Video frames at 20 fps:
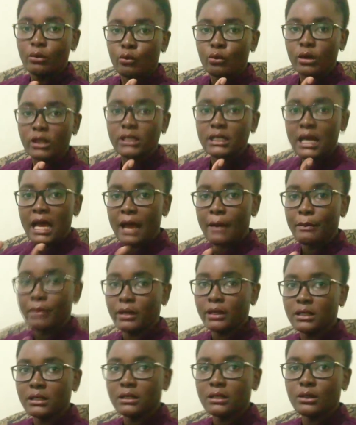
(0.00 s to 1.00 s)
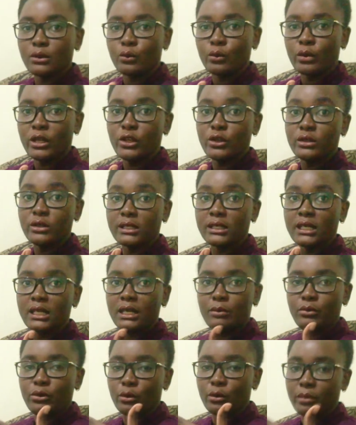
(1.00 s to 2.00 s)
What happens when you
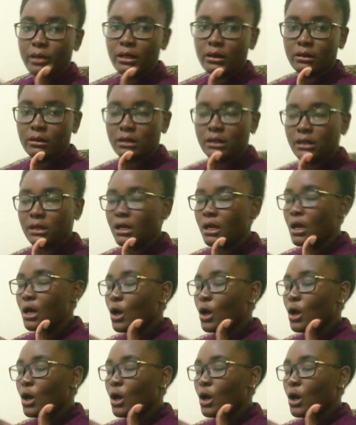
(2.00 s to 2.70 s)
skip your pills?